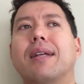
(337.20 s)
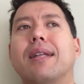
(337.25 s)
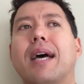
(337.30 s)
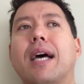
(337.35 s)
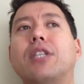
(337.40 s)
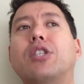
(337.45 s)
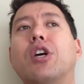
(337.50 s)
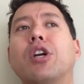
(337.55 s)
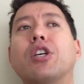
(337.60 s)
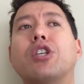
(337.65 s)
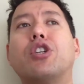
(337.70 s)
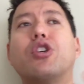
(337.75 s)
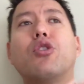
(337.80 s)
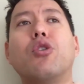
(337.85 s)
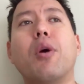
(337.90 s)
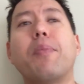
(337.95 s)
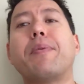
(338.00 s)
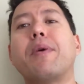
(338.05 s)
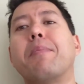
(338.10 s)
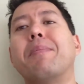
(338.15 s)
that's going to
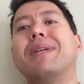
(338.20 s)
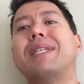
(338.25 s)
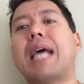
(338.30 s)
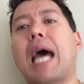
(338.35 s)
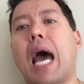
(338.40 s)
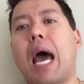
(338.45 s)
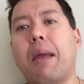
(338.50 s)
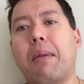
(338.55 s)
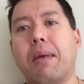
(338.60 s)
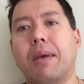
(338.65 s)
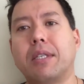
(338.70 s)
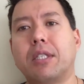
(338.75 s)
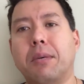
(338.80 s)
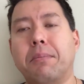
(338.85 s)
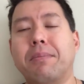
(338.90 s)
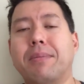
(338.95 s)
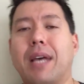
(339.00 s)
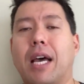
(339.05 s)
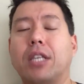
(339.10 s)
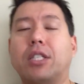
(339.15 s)
screw up your
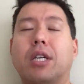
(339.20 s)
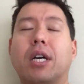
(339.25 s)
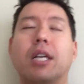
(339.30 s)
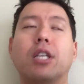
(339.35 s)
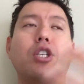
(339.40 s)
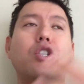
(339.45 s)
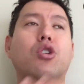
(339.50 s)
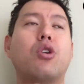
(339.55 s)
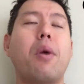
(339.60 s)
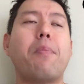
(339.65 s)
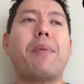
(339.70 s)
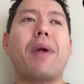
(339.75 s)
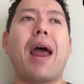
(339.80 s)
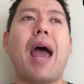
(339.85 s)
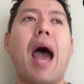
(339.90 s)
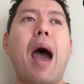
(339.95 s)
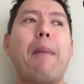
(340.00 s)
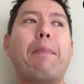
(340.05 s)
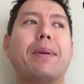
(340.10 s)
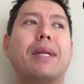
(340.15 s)
metabolism. That's going to screw up your
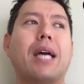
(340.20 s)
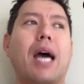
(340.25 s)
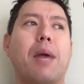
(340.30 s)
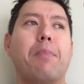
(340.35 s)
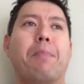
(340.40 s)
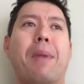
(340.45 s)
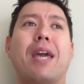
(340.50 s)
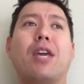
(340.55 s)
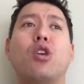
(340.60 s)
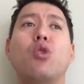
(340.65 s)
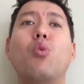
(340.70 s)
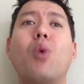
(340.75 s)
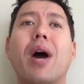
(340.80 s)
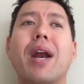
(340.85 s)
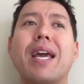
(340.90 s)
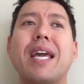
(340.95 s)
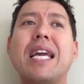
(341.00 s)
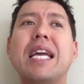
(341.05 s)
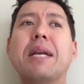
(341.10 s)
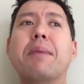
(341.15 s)
appetite, make you
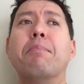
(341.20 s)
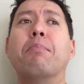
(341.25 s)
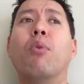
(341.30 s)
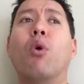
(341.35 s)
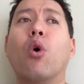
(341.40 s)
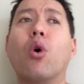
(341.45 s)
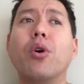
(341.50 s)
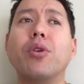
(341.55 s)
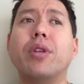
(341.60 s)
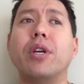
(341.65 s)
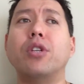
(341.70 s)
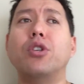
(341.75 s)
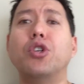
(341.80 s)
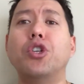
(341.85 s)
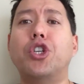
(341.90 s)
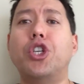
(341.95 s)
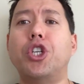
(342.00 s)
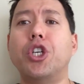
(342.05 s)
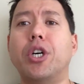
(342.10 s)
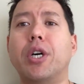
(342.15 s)
want to eat more than you
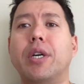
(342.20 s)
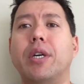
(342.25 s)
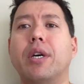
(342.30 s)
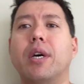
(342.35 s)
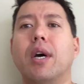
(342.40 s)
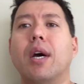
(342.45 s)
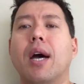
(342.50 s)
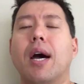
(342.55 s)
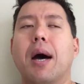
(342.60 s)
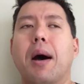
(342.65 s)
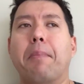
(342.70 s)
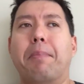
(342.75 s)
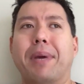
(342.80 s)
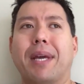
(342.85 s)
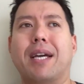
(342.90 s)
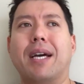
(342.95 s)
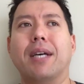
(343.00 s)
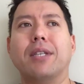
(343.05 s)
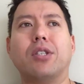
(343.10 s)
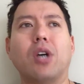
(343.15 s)
should
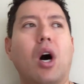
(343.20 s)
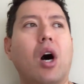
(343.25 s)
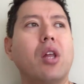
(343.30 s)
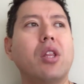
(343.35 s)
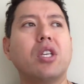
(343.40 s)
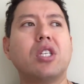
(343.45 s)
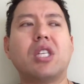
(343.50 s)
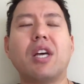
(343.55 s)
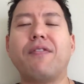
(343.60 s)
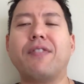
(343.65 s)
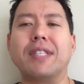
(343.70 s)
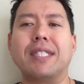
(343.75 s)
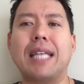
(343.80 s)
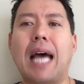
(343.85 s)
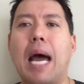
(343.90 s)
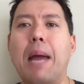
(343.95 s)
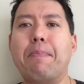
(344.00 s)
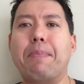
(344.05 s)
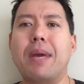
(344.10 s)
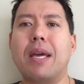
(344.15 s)
because all this stuff is
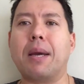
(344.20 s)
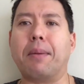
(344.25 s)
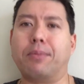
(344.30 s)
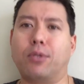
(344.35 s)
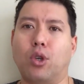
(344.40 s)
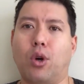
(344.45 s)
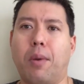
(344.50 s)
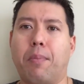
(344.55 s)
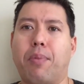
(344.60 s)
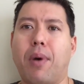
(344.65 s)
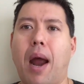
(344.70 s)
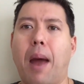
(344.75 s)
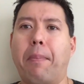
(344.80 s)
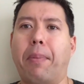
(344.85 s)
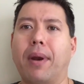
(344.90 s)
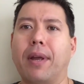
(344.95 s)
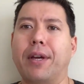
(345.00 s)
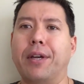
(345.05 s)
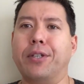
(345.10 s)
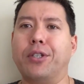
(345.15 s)
not being absorbed
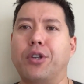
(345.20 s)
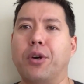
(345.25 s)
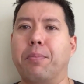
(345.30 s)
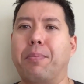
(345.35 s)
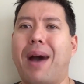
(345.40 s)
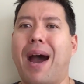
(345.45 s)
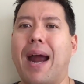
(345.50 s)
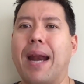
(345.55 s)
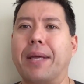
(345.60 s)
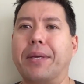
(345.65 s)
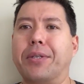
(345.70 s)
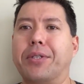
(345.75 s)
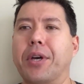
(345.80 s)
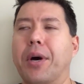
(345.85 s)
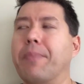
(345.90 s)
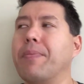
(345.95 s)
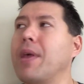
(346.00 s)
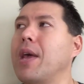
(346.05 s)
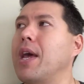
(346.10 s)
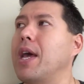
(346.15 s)
properly into your body.
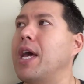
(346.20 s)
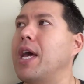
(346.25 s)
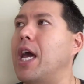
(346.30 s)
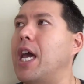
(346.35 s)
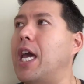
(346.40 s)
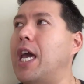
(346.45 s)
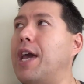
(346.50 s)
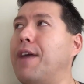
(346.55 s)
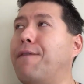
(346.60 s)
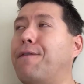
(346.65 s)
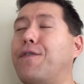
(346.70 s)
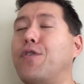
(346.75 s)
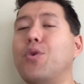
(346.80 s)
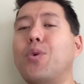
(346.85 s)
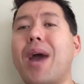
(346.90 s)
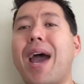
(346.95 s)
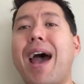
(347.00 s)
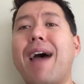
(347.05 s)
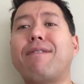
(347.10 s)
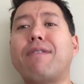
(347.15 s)
So if you
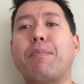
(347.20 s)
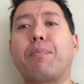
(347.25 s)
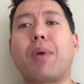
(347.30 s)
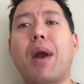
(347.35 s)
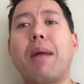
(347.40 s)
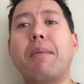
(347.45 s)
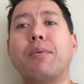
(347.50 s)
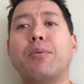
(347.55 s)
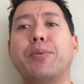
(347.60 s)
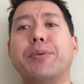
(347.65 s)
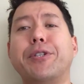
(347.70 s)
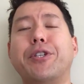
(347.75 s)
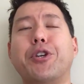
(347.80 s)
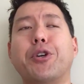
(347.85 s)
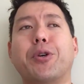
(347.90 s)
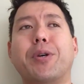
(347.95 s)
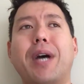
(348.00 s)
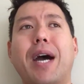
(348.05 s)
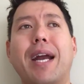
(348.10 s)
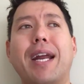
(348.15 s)
have a problem with your
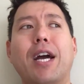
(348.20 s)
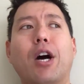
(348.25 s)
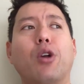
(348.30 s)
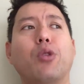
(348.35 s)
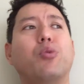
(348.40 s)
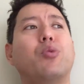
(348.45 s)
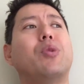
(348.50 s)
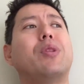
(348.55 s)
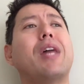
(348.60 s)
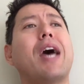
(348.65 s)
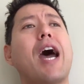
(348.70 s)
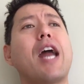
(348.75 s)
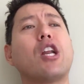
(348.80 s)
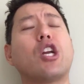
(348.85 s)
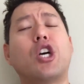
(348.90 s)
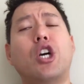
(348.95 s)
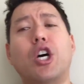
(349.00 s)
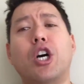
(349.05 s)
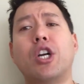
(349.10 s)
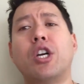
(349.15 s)
gut health, that
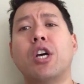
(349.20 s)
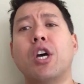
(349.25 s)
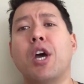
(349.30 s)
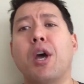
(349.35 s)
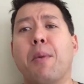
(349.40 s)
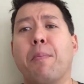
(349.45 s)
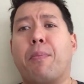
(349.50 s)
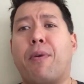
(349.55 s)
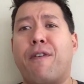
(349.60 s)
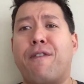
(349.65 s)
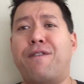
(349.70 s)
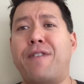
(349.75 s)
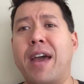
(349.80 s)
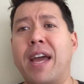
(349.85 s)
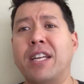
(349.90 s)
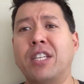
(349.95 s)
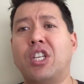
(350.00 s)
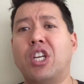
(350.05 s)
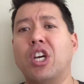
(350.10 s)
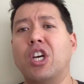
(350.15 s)
could
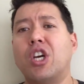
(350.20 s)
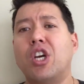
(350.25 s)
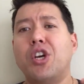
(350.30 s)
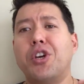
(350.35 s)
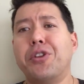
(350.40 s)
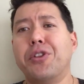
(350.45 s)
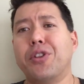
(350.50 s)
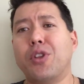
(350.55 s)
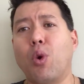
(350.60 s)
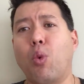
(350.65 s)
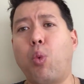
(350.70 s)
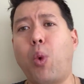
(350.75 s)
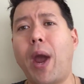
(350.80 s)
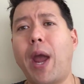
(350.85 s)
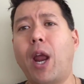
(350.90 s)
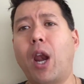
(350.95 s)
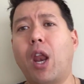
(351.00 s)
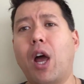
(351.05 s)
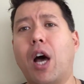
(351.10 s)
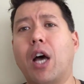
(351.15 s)
prevent the
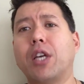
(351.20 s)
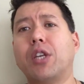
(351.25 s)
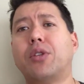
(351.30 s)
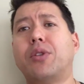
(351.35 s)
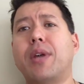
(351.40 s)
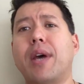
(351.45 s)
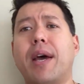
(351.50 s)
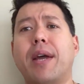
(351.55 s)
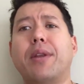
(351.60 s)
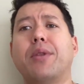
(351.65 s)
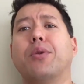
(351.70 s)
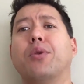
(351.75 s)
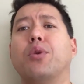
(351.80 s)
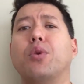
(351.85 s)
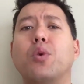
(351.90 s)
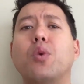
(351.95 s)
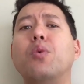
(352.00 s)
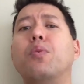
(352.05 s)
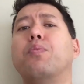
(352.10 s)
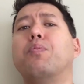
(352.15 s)
weight loss that
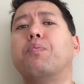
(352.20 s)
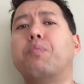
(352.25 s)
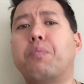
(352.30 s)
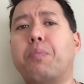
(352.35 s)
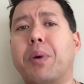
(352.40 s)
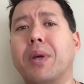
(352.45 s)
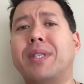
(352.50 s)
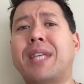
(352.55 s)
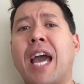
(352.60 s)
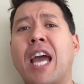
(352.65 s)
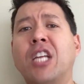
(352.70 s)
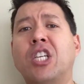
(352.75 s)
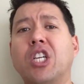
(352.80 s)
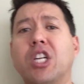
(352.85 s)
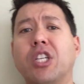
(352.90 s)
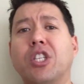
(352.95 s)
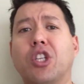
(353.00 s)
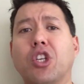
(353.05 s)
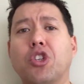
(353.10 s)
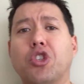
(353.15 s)
you
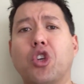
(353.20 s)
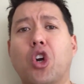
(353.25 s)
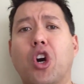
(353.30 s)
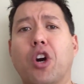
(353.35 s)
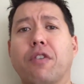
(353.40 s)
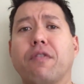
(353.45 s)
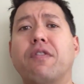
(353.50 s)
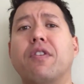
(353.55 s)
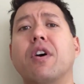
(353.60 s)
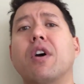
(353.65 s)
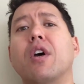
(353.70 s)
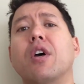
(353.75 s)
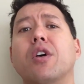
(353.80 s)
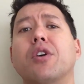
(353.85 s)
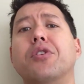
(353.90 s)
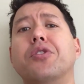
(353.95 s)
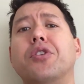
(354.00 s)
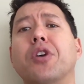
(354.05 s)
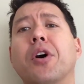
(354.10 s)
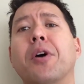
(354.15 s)
potentially deserve.
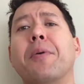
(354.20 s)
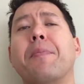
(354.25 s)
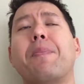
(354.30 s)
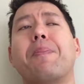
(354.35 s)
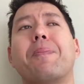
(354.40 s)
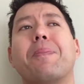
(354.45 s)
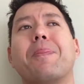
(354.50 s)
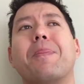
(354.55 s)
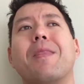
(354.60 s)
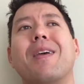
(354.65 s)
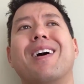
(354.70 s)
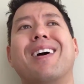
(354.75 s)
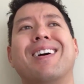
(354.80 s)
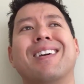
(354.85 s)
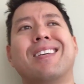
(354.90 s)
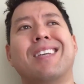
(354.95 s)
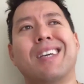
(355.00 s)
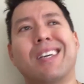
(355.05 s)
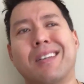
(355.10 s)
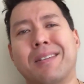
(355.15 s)
So,
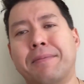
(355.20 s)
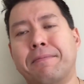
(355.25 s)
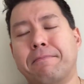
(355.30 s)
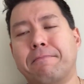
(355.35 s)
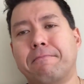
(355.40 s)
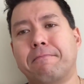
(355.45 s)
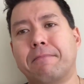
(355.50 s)
again,